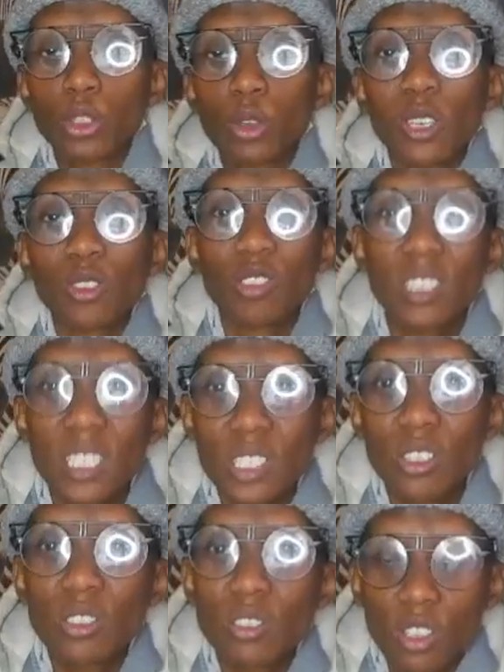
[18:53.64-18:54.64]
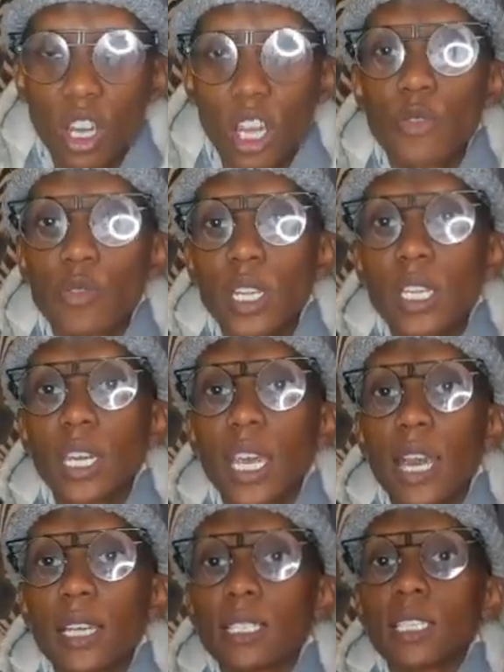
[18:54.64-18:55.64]
are the things that we're supposed to be doing. You
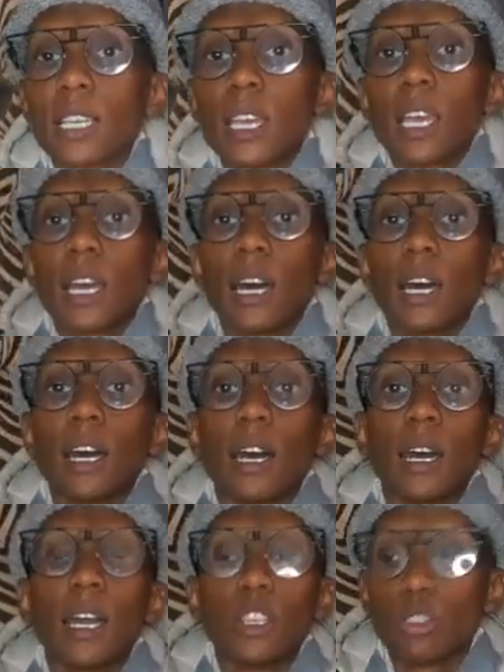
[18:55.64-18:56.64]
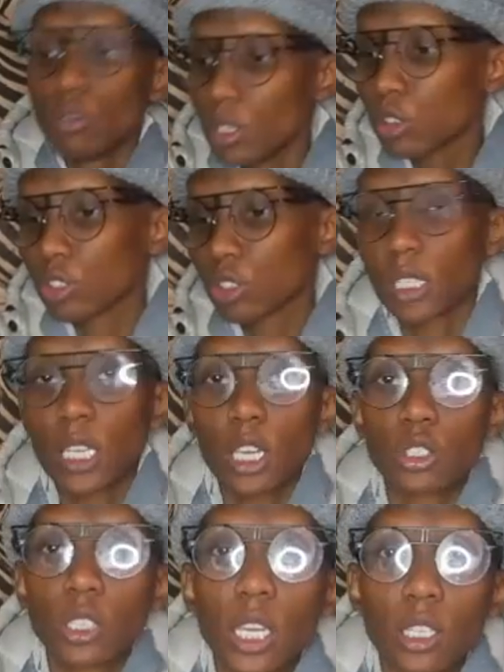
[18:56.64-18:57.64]
need to start reading, guys.
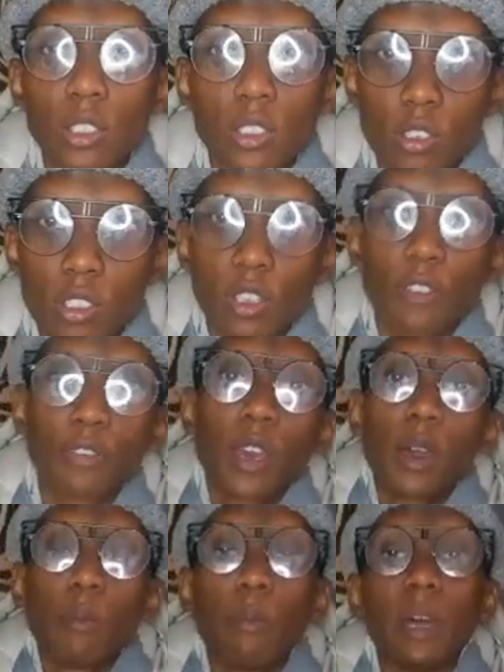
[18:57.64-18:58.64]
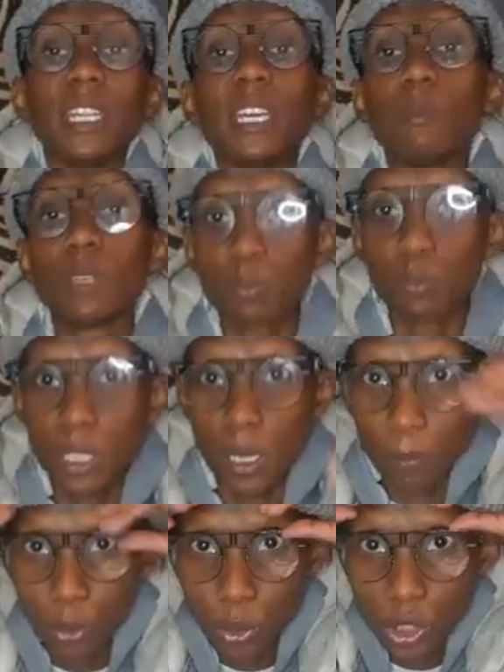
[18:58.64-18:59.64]
And you need to start educating yourself.
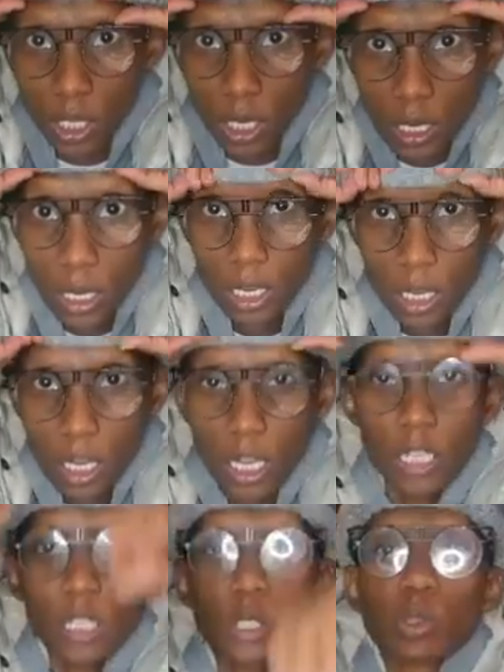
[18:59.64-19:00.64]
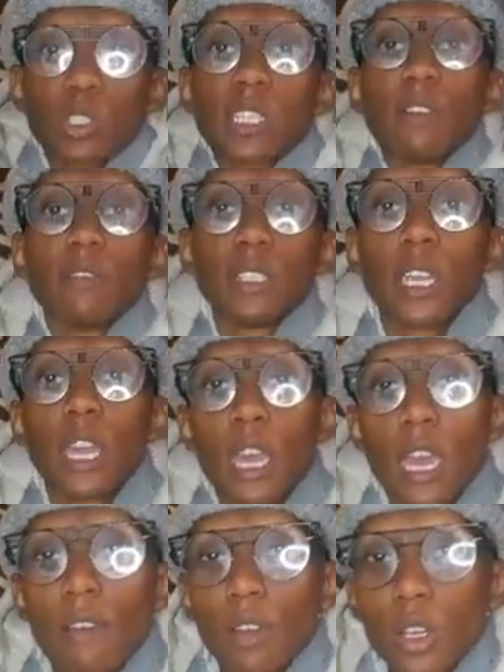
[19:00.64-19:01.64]
My name is B.A. Pusha.
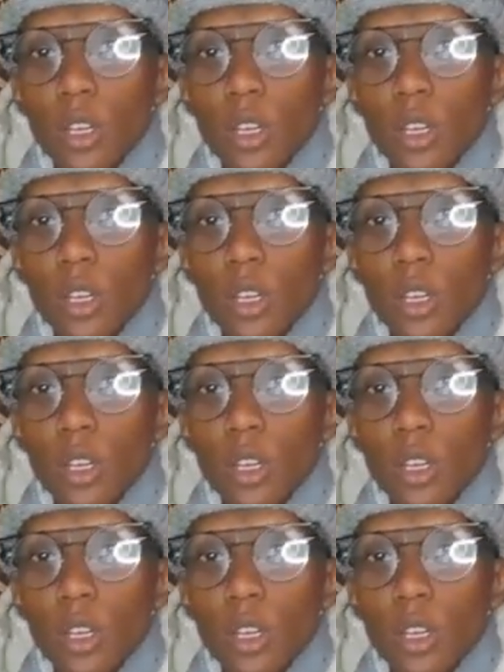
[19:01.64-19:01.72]
And